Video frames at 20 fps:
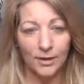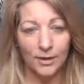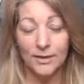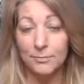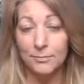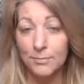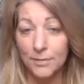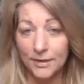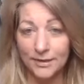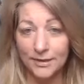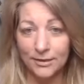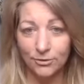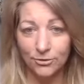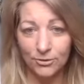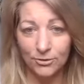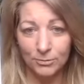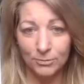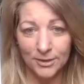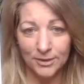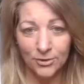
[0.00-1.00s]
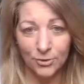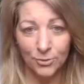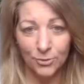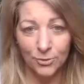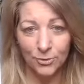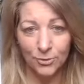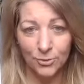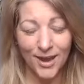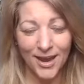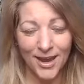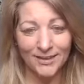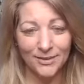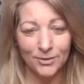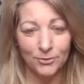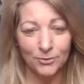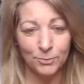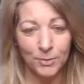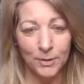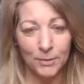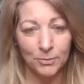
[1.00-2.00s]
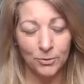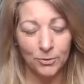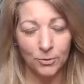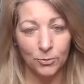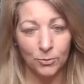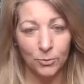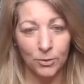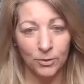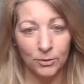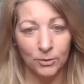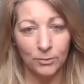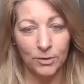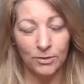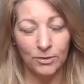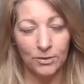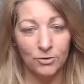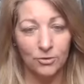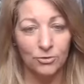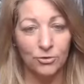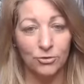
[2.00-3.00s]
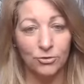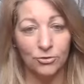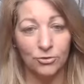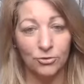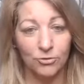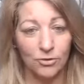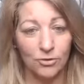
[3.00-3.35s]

a committee or something you were on and it was people you're working with and you just